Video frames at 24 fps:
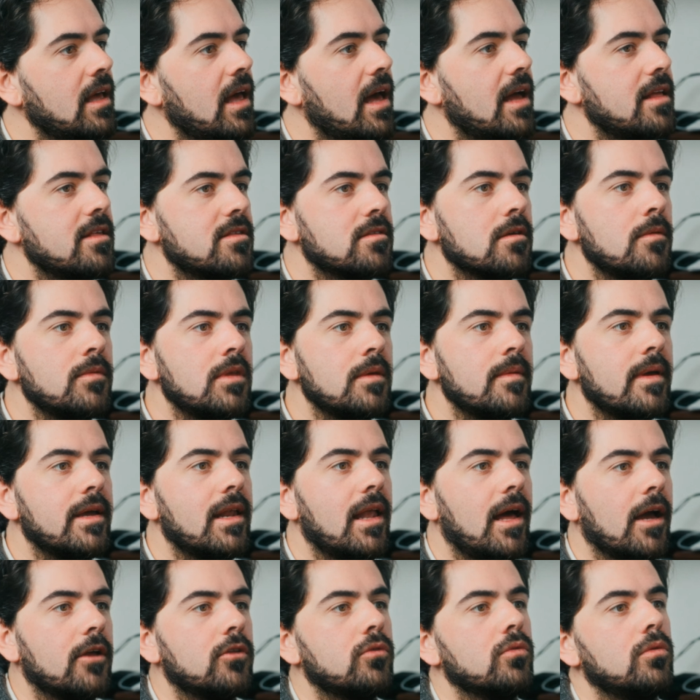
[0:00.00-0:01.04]
And sometimes I
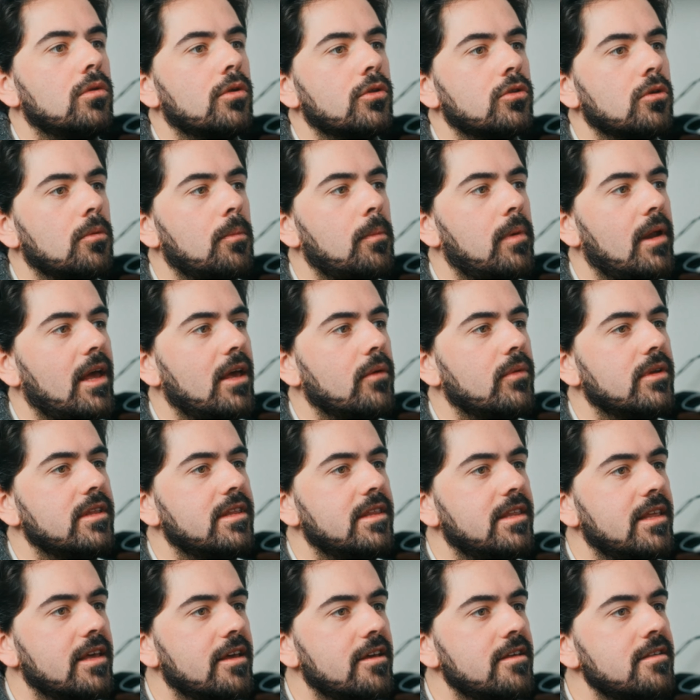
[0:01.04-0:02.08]
like to also play
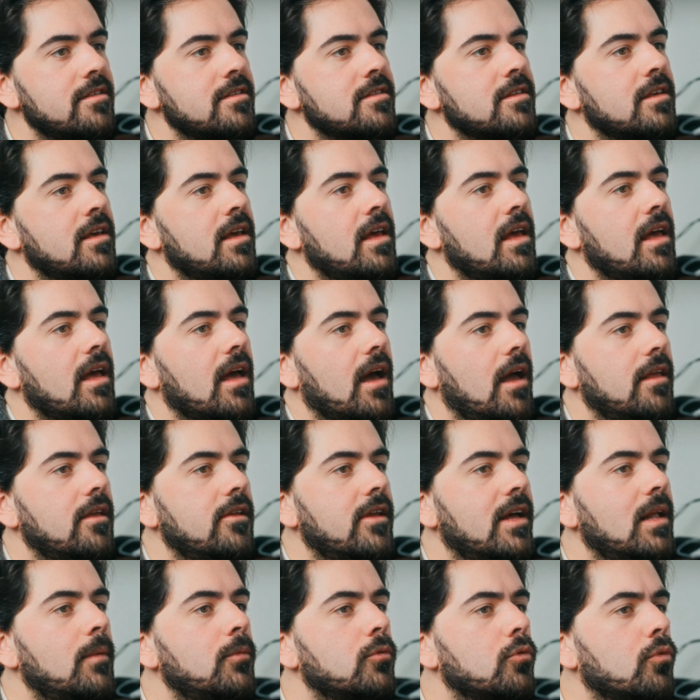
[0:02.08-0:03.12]
with this, and it
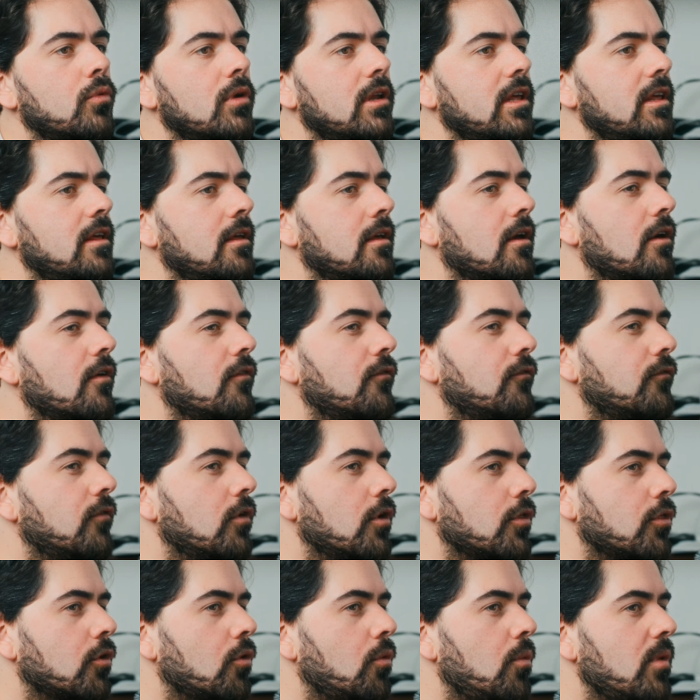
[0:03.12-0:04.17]
helps to really
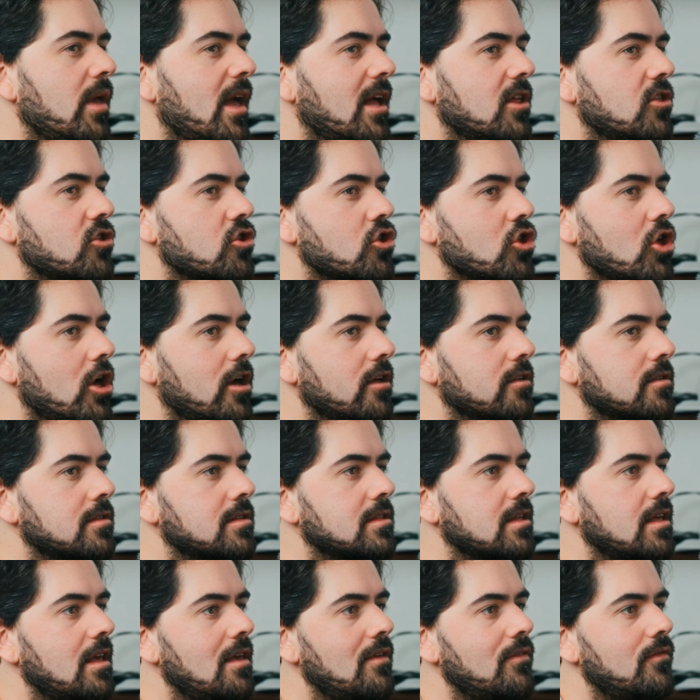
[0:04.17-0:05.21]
further
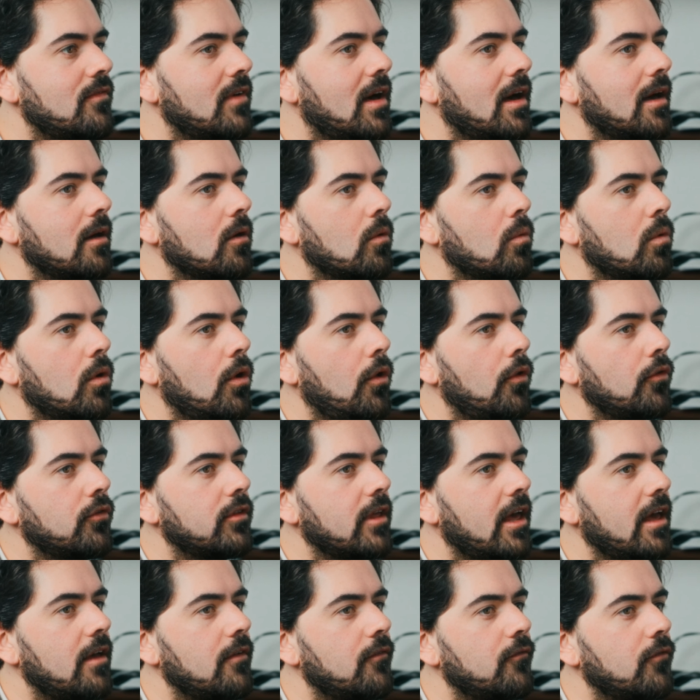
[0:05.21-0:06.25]
readjust if I want
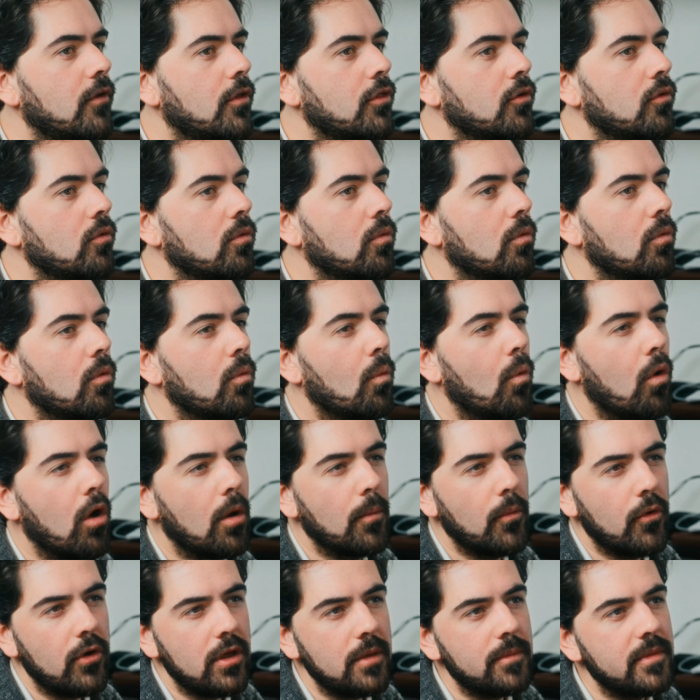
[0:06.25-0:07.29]
a further
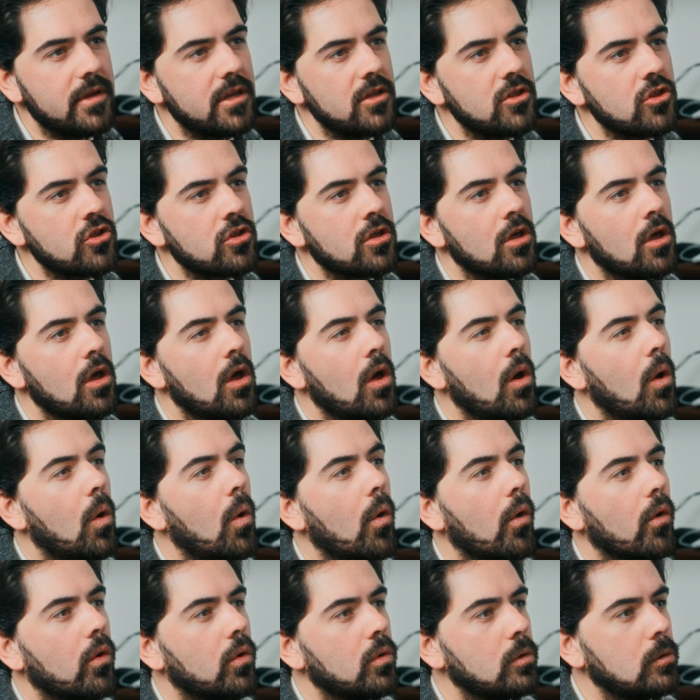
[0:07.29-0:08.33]
warmer image
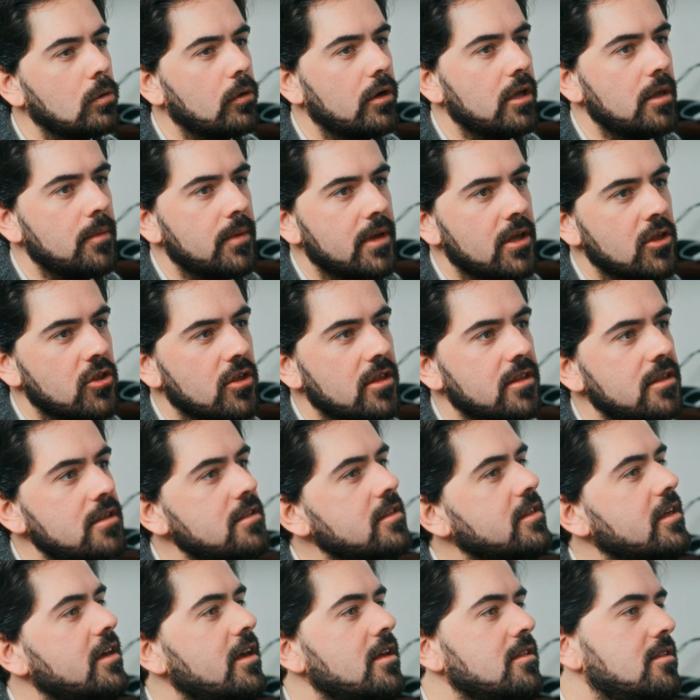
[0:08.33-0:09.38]
or cooler image. In
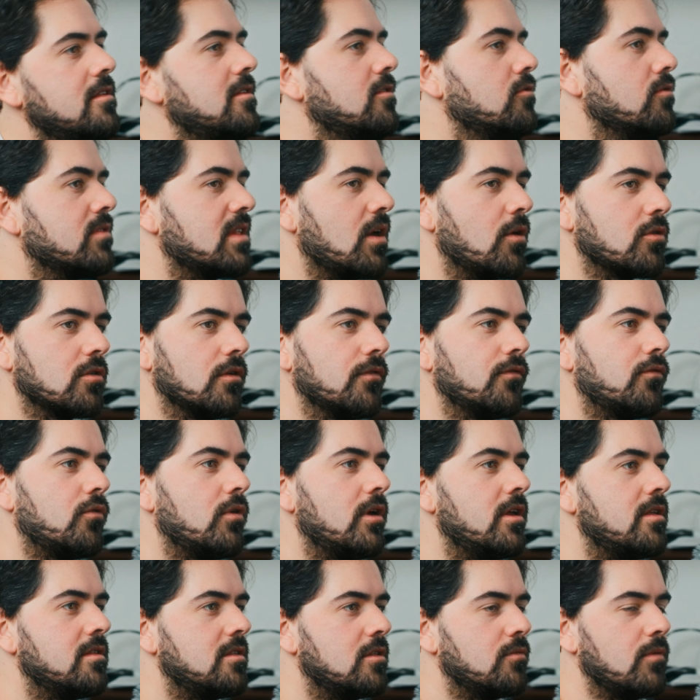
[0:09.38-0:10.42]
this case, this is the south of
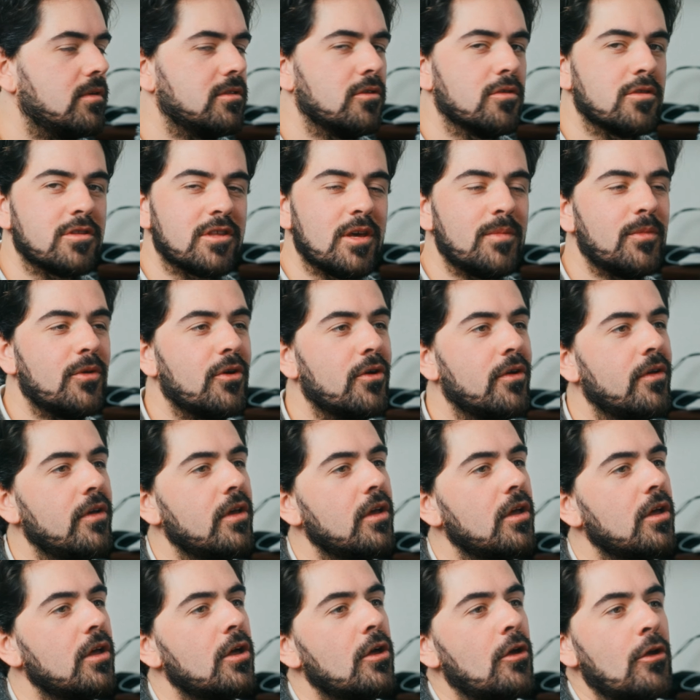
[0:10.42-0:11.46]
France. It was the summer,
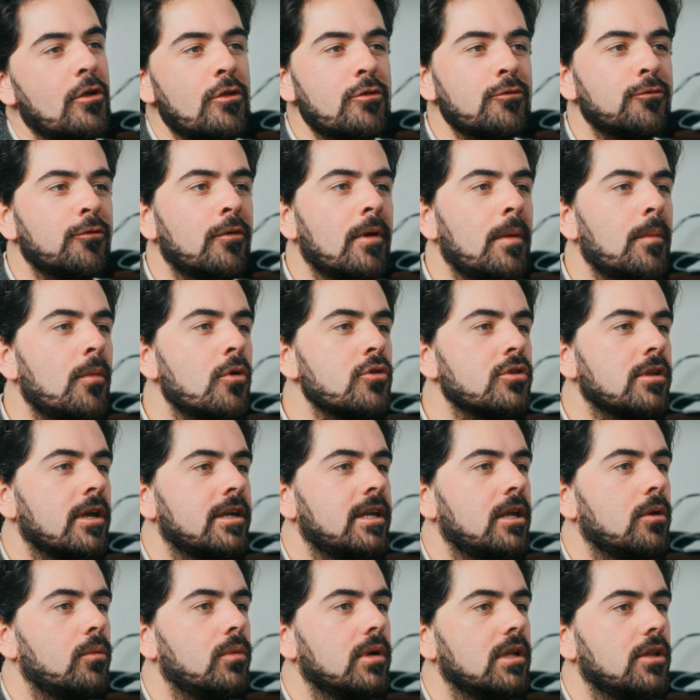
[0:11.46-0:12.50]
so I most
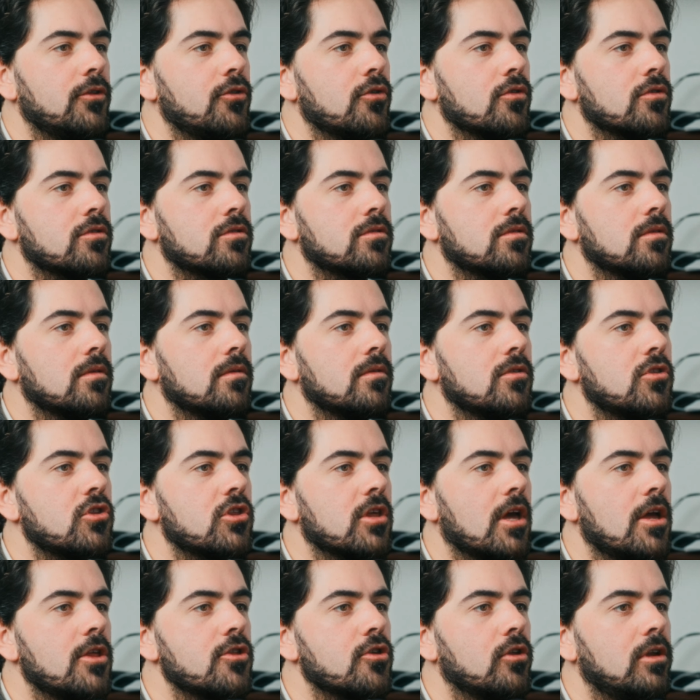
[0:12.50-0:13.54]
likely will just
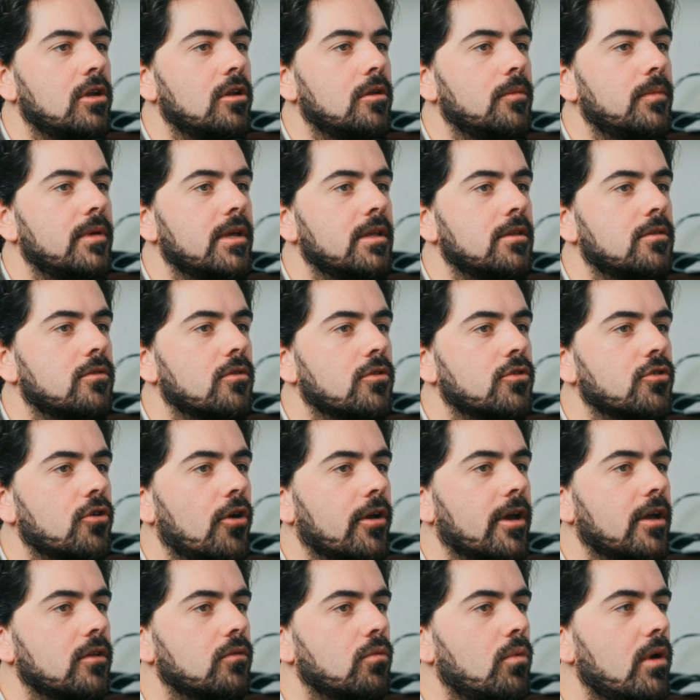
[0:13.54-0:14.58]
change a little bit the
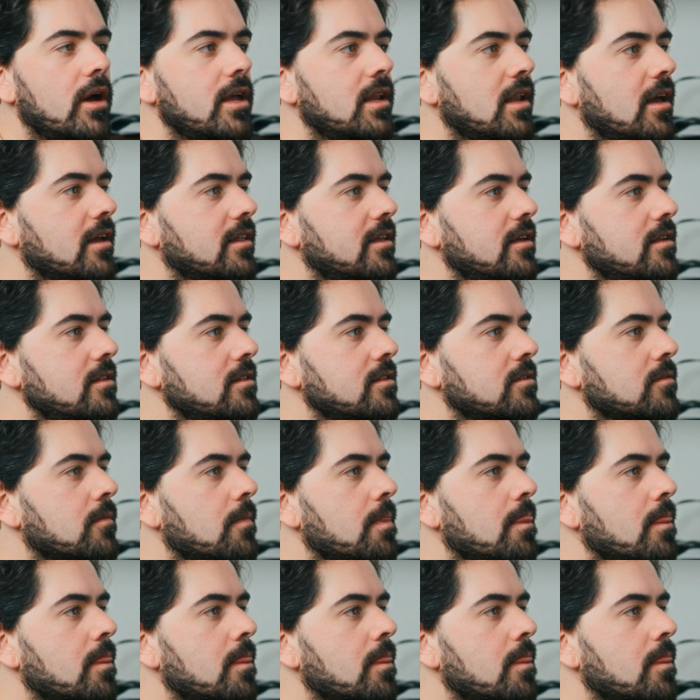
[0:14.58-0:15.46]
target white like this.